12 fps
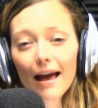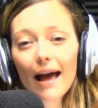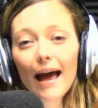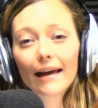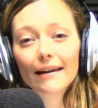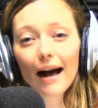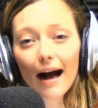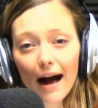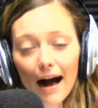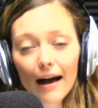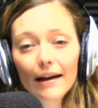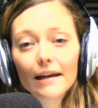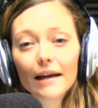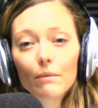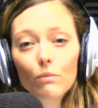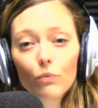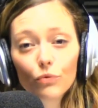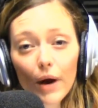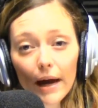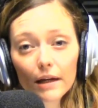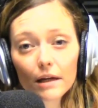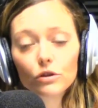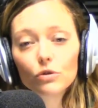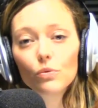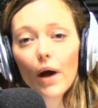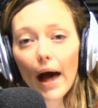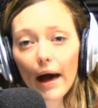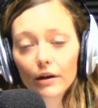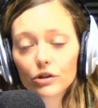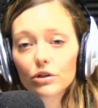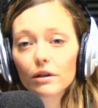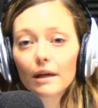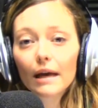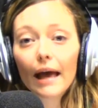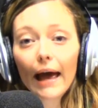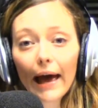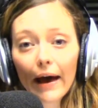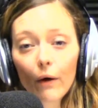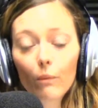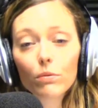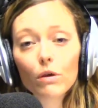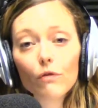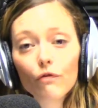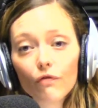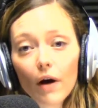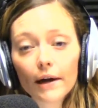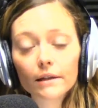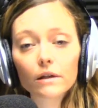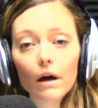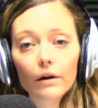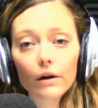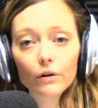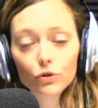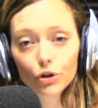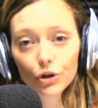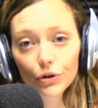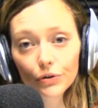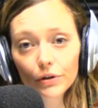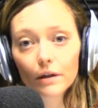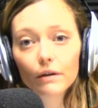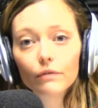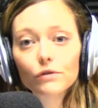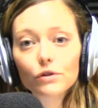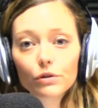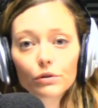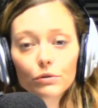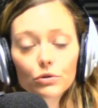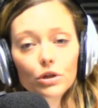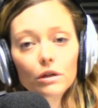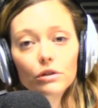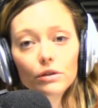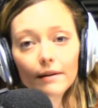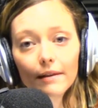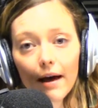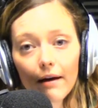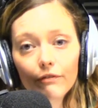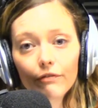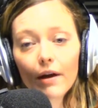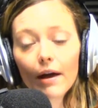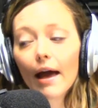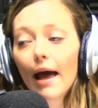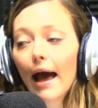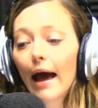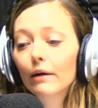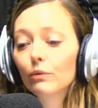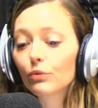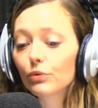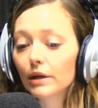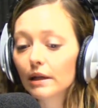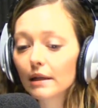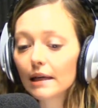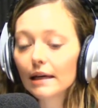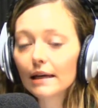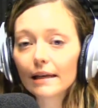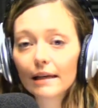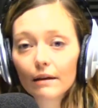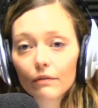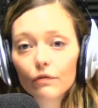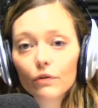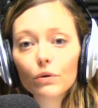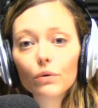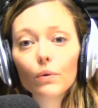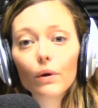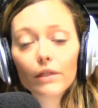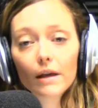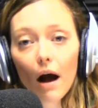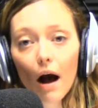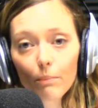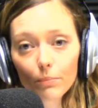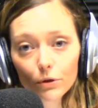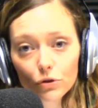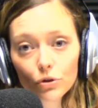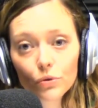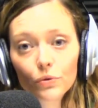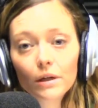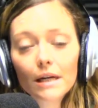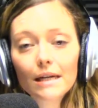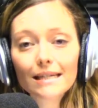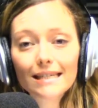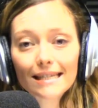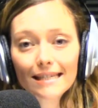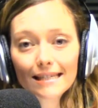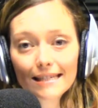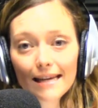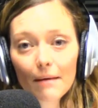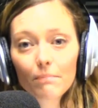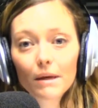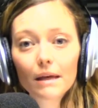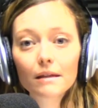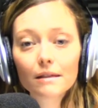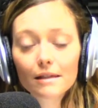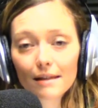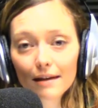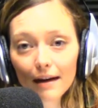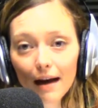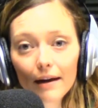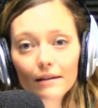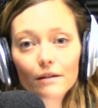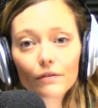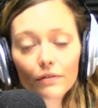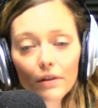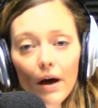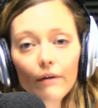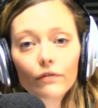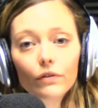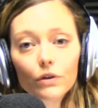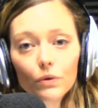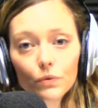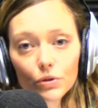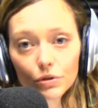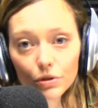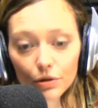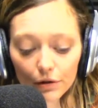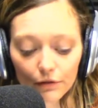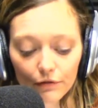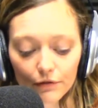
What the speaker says: And I am ready to actually help you find an alternative solution to love and really give you the opportunity to step into the kind of love you deserve.